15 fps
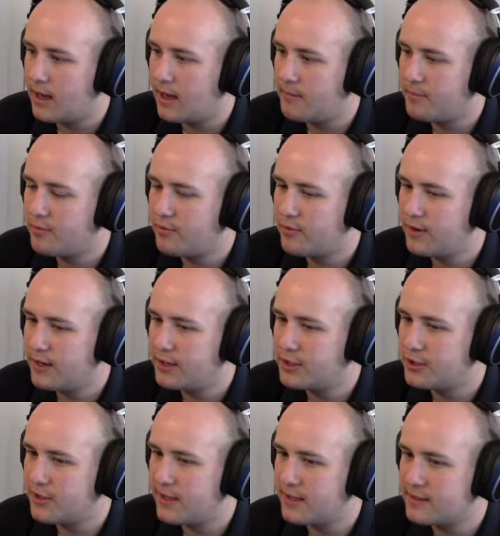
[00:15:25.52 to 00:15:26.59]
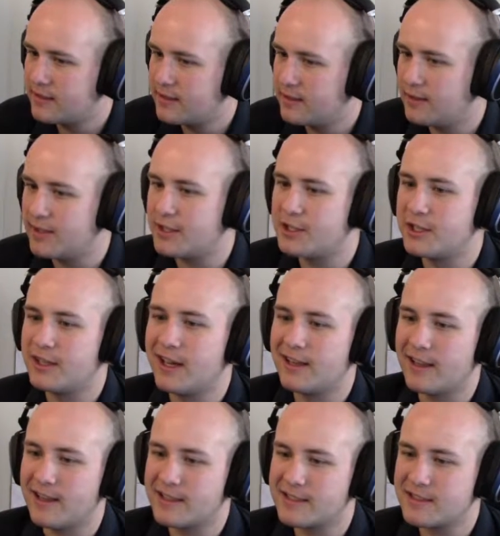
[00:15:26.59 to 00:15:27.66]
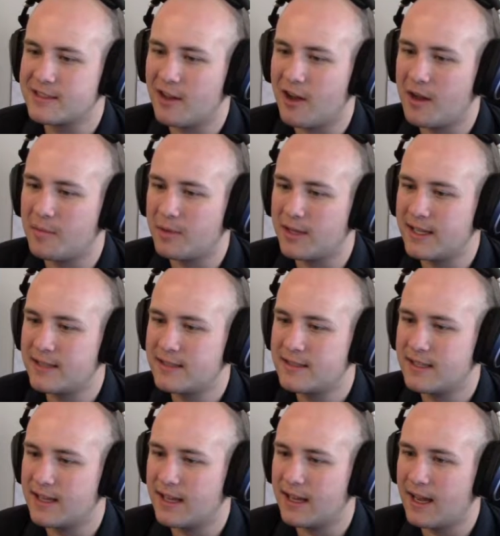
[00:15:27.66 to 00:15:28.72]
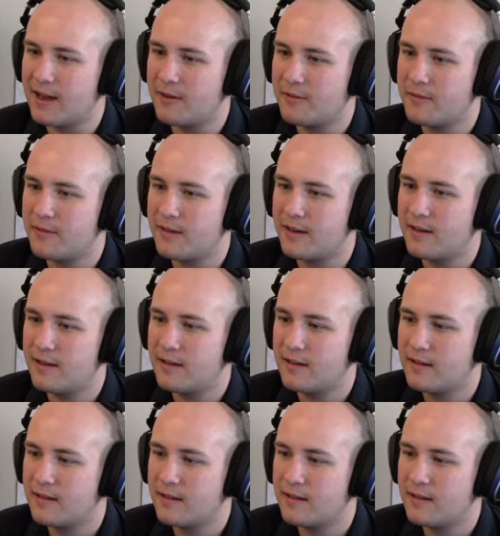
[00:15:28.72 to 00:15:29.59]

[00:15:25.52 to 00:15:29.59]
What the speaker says: I'm pretty sure that's a glitch and not like a saw blade sticking out from there.